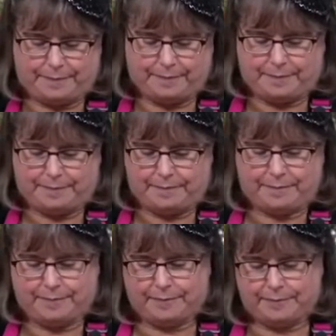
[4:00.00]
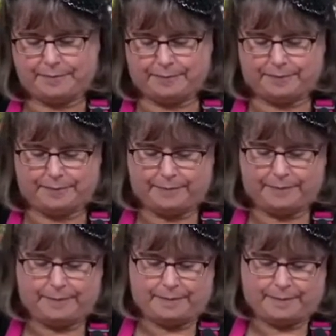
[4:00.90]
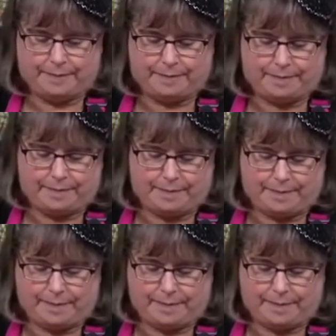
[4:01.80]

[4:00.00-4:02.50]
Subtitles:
(silence)